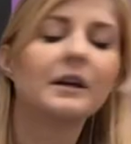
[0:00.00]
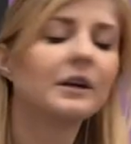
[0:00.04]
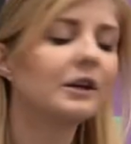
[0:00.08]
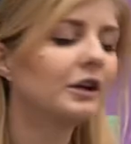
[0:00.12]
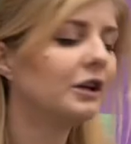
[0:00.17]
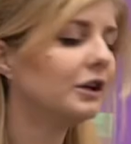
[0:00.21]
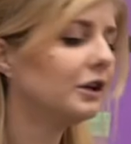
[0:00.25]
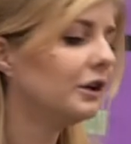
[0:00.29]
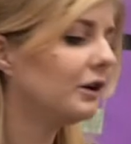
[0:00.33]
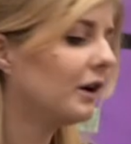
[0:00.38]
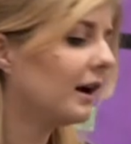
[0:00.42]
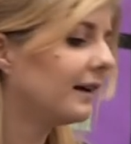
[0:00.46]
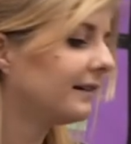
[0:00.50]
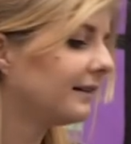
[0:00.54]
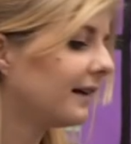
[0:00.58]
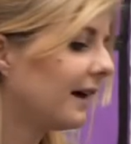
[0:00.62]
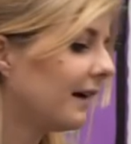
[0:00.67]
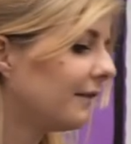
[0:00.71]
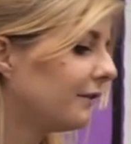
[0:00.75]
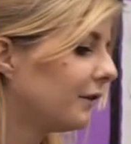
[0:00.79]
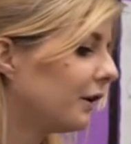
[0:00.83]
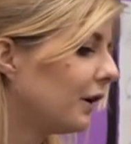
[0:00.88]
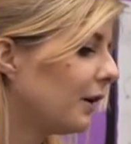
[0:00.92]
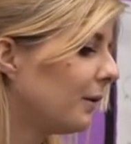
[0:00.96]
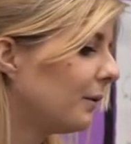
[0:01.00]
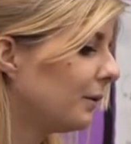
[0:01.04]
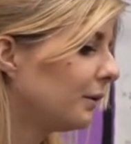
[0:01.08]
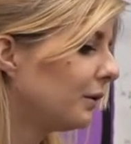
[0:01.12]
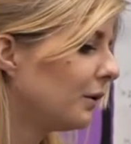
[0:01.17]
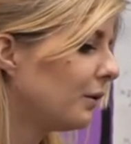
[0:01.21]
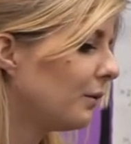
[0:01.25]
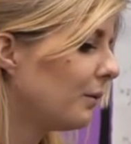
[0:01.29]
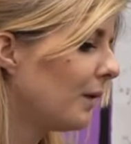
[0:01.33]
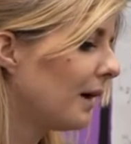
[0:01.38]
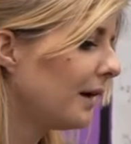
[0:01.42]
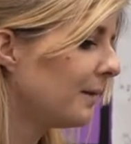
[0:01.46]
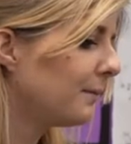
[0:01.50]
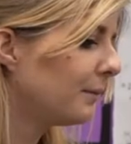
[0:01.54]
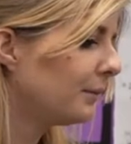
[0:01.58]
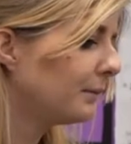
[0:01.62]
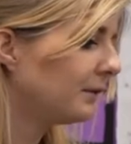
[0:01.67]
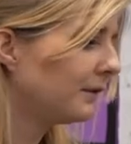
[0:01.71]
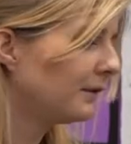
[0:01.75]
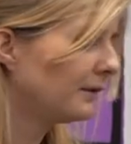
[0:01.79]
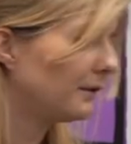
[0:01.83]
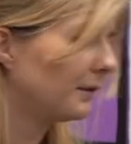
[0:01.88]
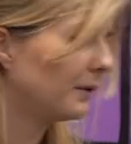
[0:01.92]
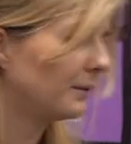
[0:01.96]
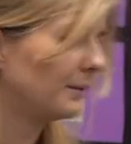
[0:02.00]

can you guys have a go on your whiteboards for